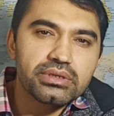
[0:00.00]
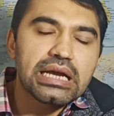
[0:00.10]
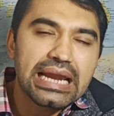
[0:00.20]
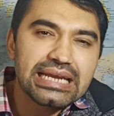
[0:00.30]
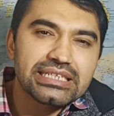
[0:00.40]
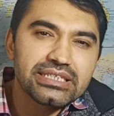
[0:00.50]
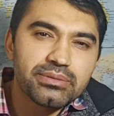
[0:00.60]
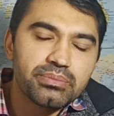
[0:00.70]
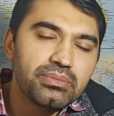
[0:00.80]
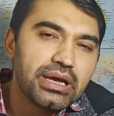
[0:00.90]

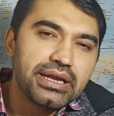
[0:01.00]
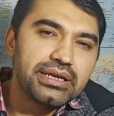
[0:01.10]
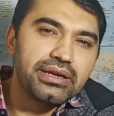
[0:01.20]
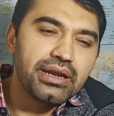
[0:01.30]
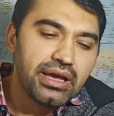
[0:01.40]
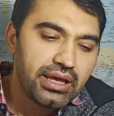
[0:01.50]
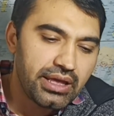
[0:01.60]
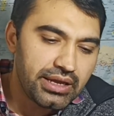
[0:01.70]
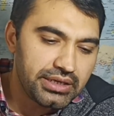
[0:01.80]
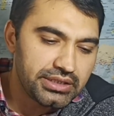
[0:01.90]
character,
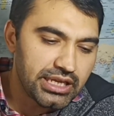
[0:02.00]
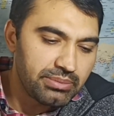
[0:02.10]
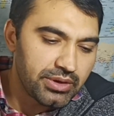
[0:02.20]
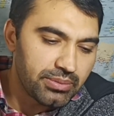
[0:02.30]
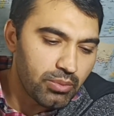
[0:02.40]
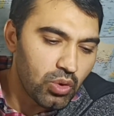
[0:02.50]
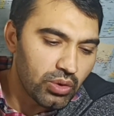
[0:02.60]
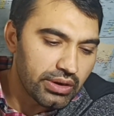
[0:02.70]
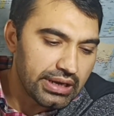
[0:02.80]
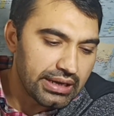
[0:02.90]
and they were
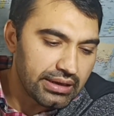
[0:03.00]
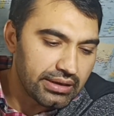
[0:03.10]
more